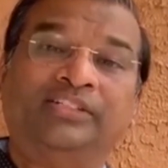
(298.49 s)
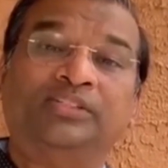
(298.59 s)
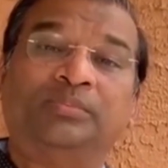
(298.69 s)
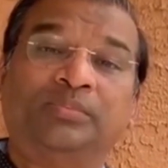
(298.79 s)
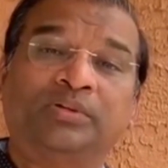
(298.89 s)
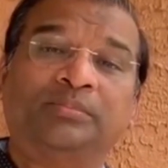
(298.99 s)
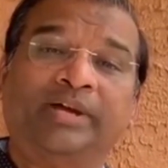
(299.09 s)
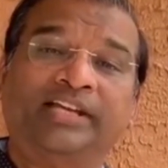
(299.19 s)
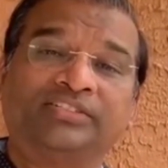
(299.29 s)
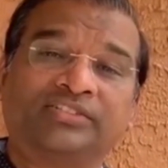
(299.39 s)
I should put
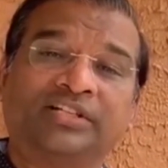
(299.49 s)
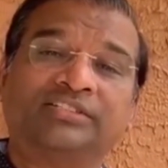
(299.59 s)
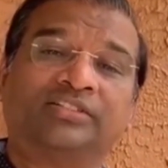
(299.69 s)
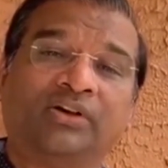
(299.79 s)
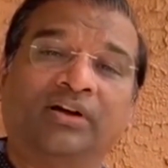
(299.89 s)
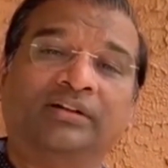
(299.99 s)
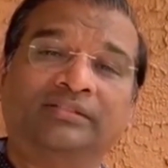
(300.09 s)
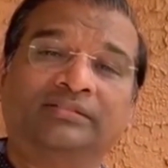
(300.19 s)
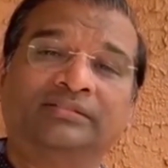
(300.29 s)
my trust on.